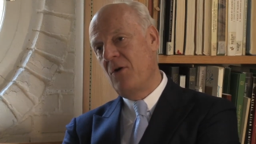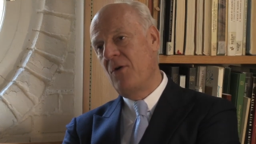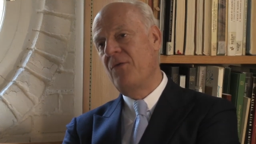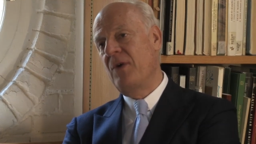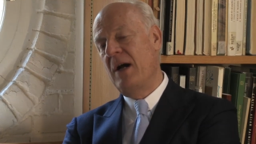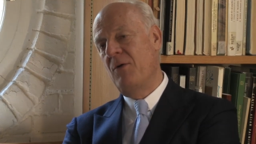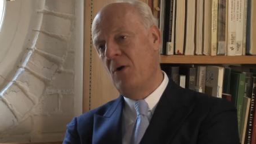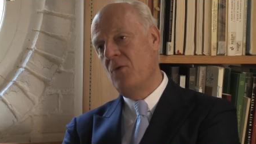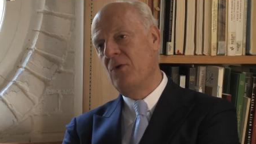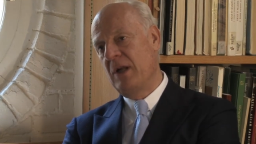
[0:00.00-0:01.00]
of
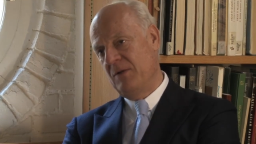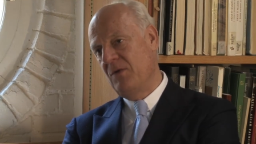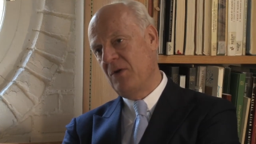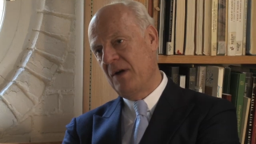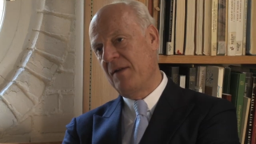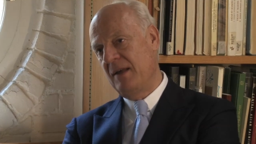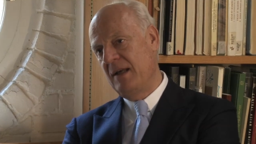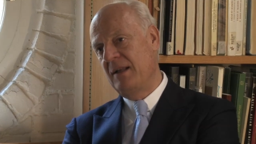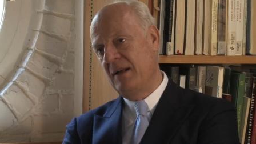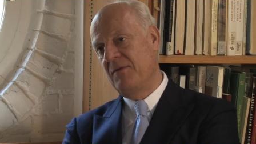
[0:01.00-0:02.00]
our own advocacy
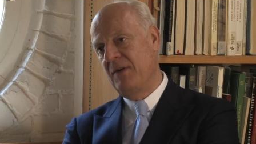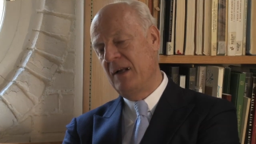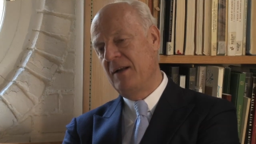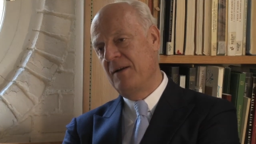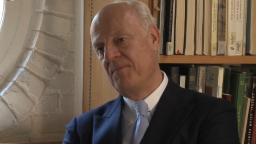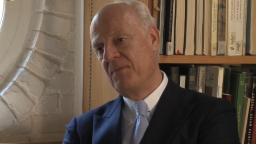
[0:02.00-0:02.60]
in that field.